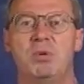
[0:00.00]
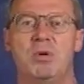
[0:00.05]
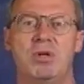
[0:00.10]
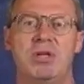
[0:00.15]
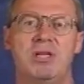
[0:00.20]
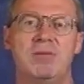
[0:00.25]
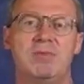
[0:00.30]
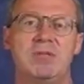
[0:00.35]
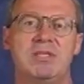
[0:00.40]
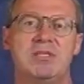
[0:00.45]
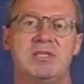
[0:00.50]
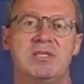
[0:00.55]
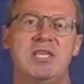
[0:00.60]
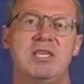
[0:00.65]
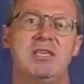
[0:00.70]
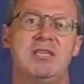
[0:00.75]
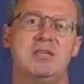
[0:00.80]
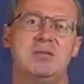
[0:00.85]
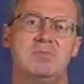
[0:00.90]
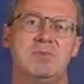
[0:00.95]
prohibits
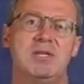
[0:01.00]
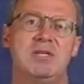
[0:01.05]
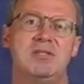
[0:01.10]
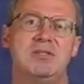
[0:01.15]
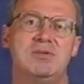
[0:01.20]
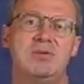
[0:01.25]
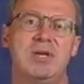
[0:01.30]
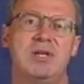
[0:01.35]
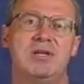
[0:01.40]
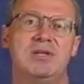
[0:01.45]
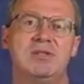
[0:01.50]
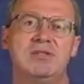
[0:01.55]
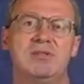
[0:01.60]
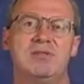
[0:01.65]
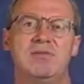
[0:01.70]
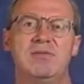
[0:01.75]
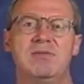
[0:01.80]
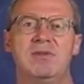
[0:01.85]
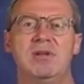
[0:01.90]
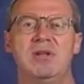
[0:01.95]
key
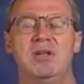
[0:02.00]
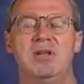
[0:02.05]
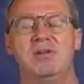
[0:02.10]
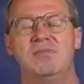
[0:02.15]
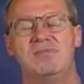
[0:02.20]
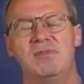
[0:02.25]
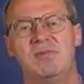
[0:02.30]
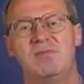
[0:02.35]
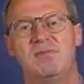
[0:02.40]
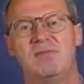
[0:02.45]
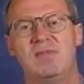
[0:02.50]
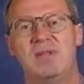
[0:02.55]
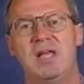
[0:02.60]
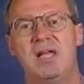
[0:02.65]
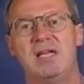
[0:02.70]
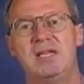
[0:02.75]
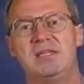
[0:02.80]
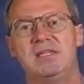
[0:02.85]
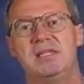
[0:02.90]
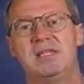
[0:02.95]
administrators from
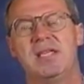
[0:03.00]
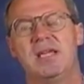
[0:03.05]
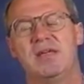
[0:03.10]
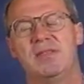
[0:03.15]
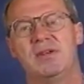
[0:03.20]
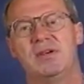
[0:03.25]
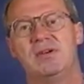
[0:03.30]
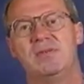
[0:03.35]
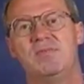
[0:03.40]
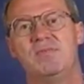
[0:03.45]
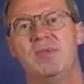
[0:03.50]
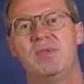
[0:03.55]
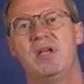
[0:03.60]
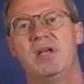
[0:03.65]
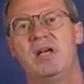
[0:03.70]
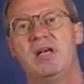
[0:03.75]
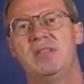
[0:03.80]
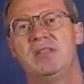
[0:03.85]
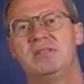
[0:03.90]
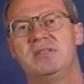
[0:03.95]
flying together
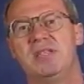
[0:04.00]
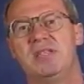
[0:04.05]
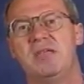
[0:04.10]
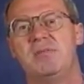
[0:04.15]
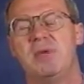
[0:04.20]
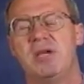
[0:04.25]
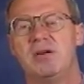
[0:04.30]
on the same